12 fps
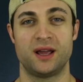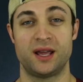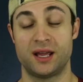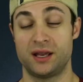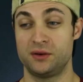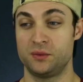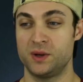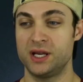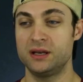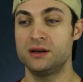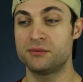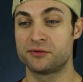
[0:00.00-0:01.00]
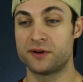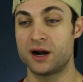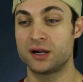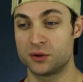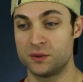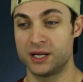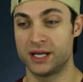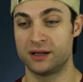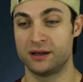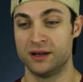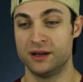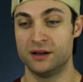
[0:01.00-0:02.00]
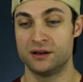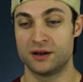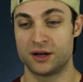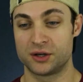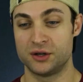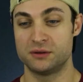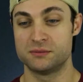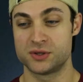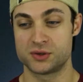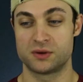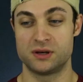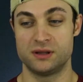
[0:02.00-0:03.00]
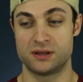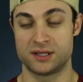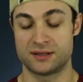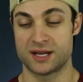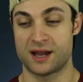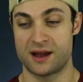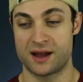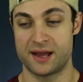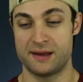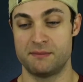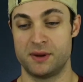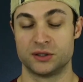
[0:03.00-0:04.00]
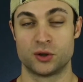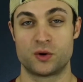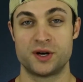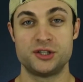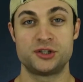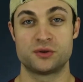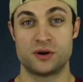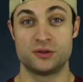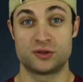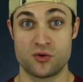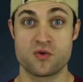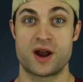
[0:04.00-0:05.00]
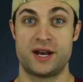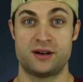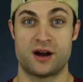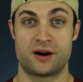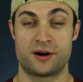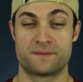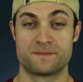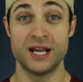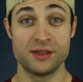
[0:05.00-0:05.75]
And we end up following a good majority of the time Laurie Strode's granddaughter.